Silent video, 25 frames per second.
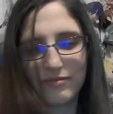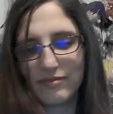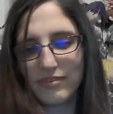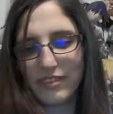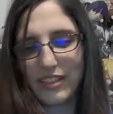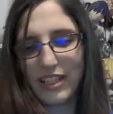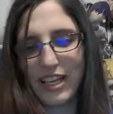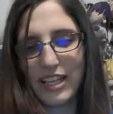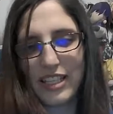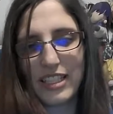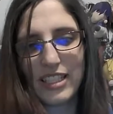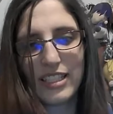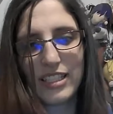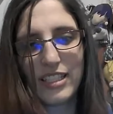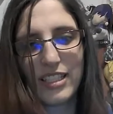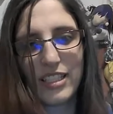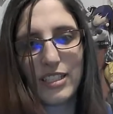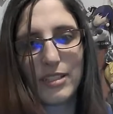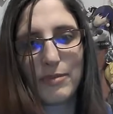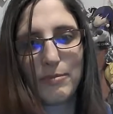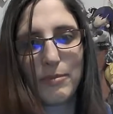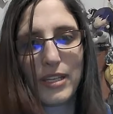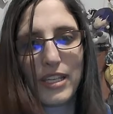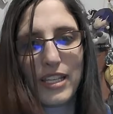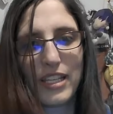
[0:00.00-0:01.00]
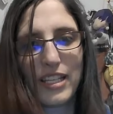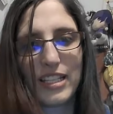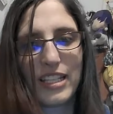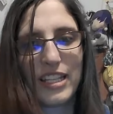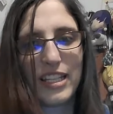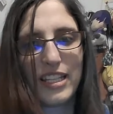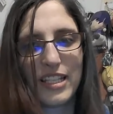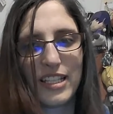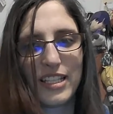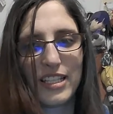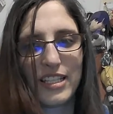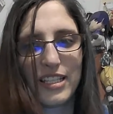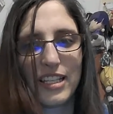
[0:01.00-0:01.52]
Nah, he's just being a
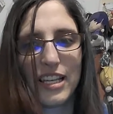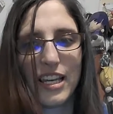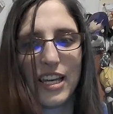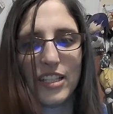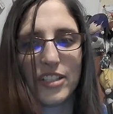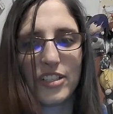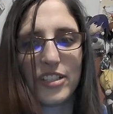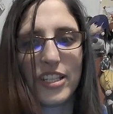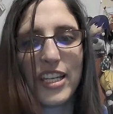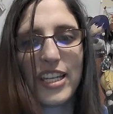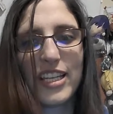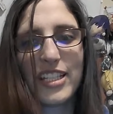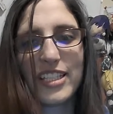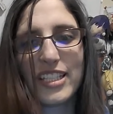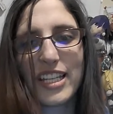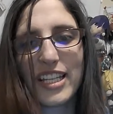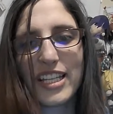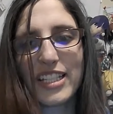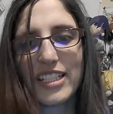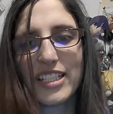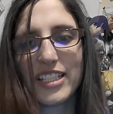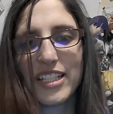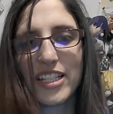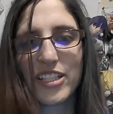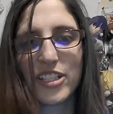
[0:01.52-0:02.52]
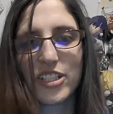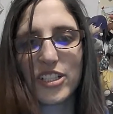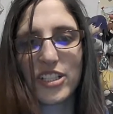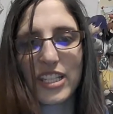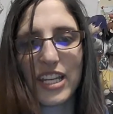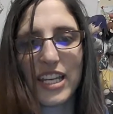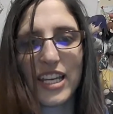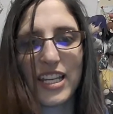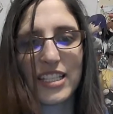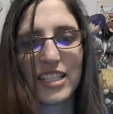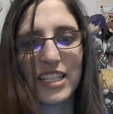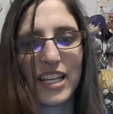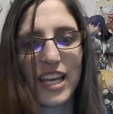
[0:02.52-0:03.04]
keys. Tokita's taking another
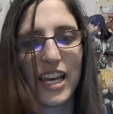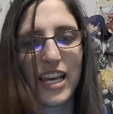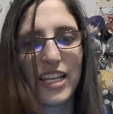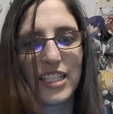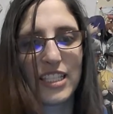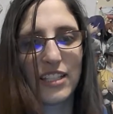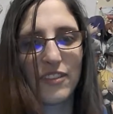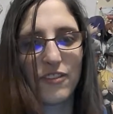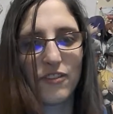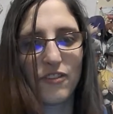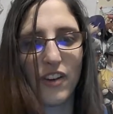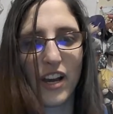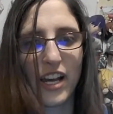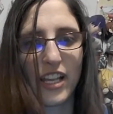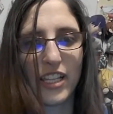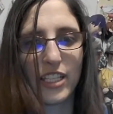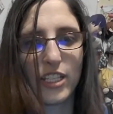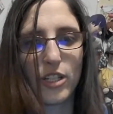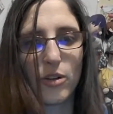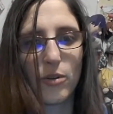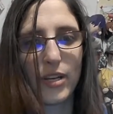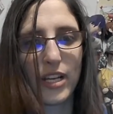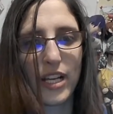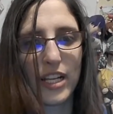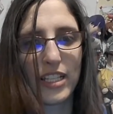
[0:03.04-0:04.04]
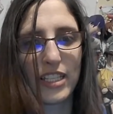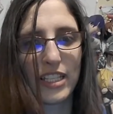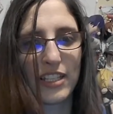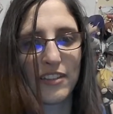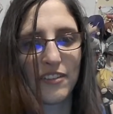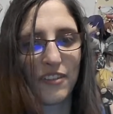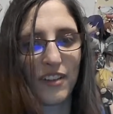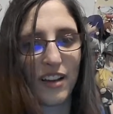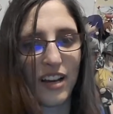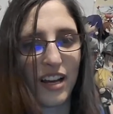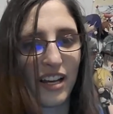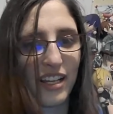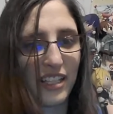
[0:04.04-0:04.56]
stance. Is he finally going on the
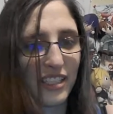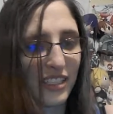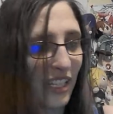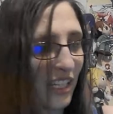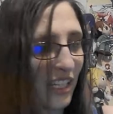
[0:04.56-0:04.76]
on,